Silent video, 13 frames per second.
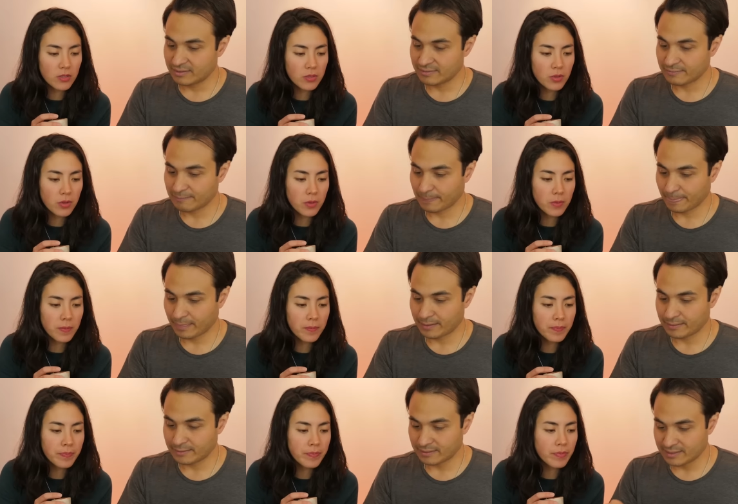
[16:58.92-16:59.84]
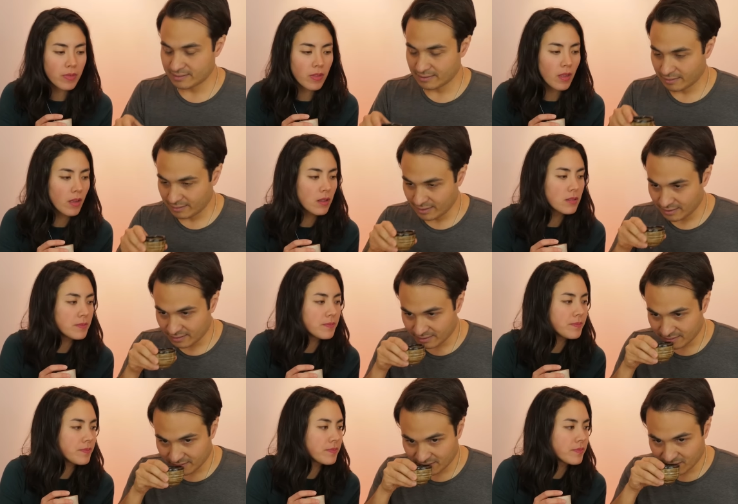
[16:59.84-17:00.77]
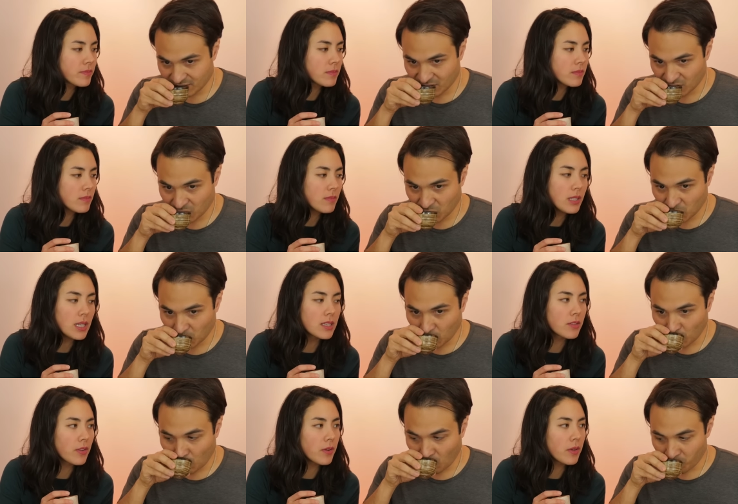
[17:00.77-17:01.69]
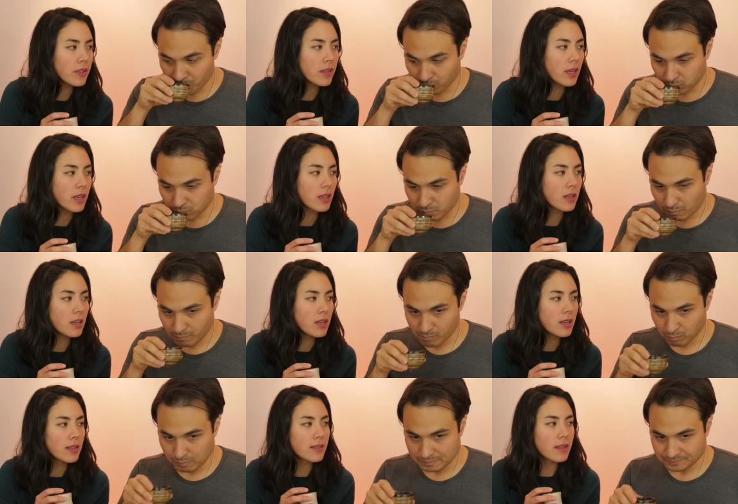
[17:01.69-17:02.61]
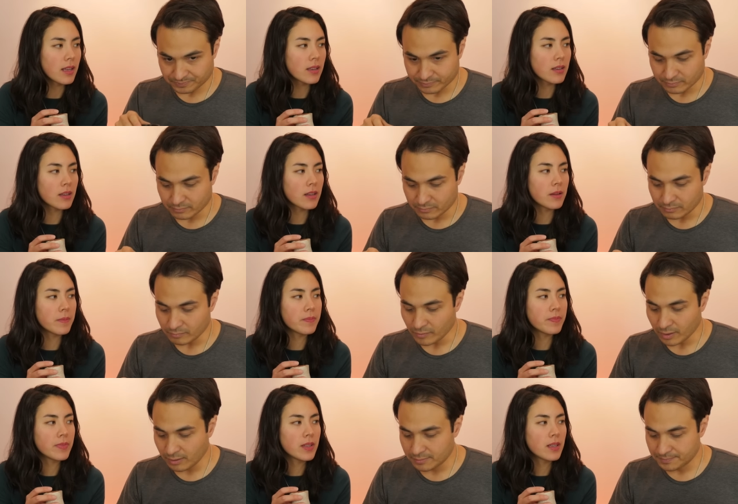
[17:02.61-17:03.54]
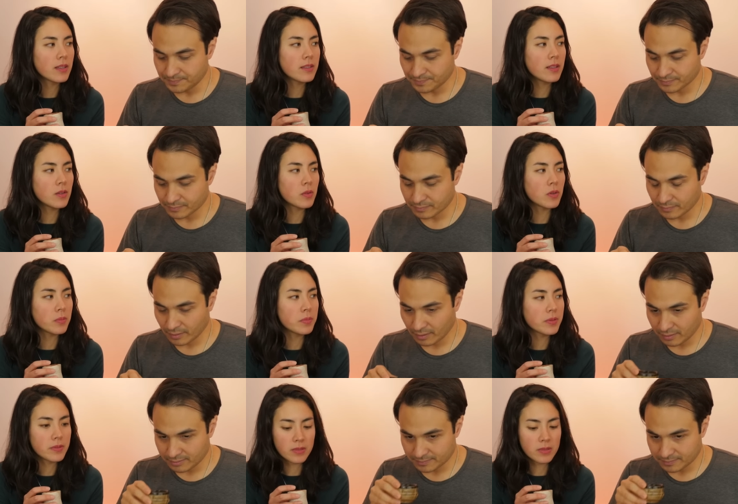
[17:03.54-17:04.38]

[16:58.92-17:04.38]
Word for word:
Speaker 1: true. Is it thick? It's very thick. It's like um, syrup,